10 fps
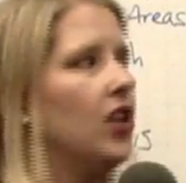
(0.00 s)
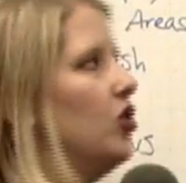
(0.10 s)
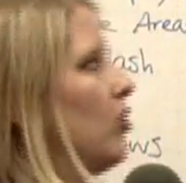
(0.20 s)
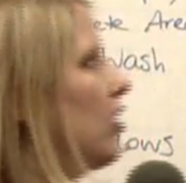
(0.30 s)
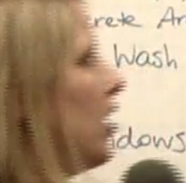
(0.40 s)

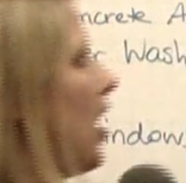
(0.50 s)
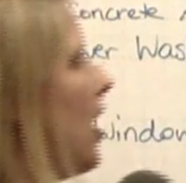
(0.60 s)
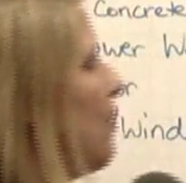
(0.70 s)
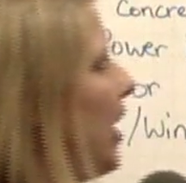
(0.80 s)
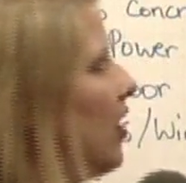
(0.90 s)
Your
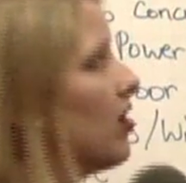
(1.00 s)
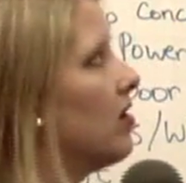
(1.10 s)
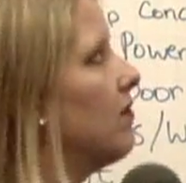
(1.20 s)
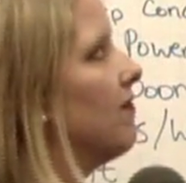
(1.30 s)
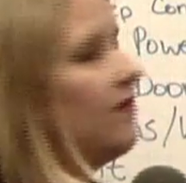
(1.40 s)

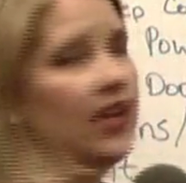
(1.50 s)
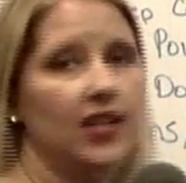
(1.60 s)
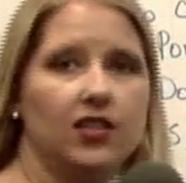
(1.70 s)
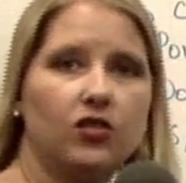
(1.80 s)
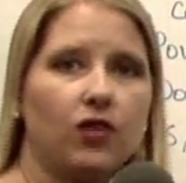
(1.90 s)
air
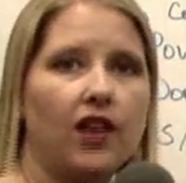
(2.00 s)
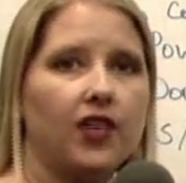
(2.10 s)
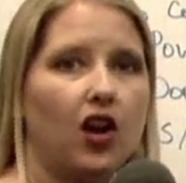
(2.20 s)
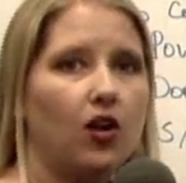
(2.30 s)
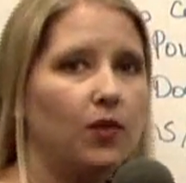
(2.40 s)
vents throughout the
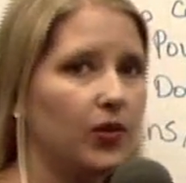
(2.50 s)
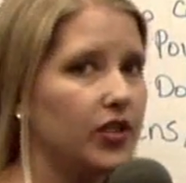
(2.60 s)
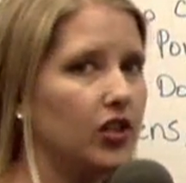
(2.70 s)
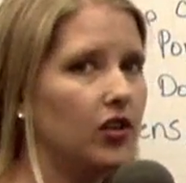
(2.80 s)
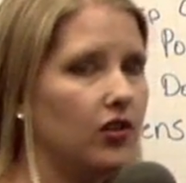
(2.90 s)
home, your
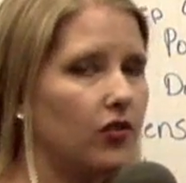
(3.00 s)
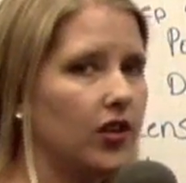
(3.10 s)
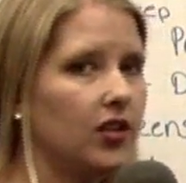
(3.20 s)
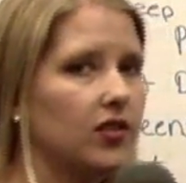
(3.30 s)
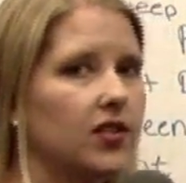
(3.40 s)
return
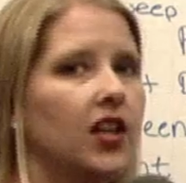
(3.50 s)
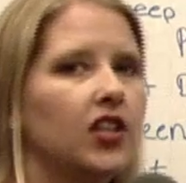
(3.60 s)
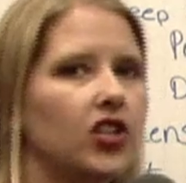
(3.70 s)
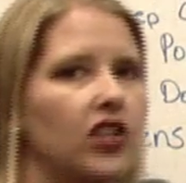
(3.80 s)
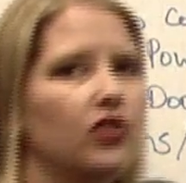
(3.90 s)
grills,
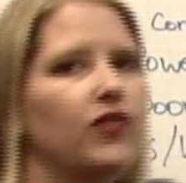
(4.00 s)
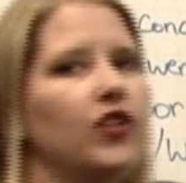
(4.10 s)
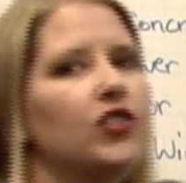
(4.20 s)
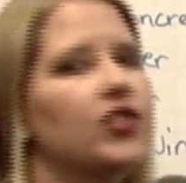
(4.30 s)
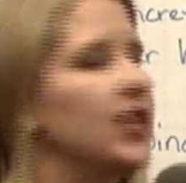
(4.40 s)
change your
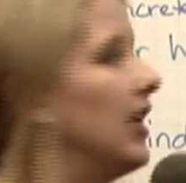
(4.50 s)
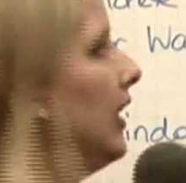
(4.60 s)
filters and